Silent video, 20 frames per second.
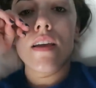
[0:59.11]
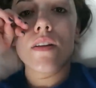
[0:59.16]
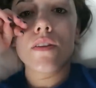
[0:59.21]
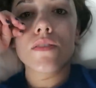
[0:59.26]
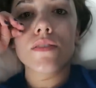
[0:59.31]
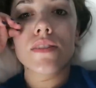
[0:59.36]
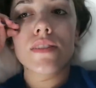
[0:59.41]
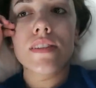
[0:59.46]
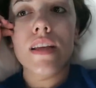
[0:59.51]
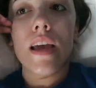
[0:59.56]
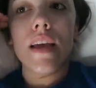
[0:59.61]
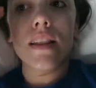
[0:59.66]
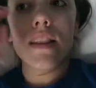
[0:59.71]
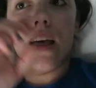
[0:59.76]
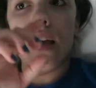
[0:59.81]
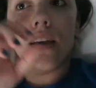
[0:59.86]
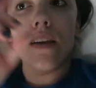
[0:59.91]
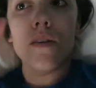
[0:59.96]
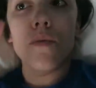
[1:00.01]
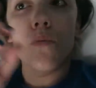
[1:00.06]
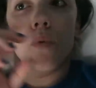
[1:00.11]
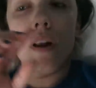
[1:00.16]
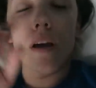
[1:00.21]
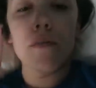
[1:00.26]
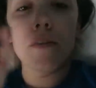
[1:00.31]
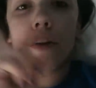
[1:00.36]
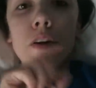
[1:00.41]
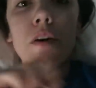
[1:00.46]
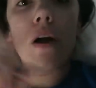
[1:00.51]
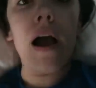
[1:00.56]
it'll say like
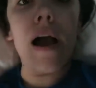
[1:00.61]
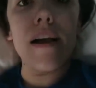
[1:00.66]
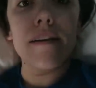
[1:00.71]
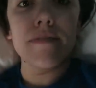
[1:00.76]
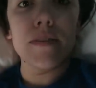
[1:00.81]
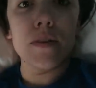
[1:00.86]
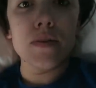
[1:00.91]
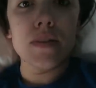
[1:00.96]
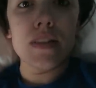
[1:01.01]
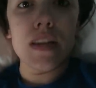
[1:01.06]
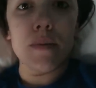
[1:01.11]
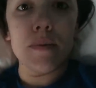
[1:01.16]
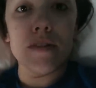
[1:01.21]
whatever your iPhone's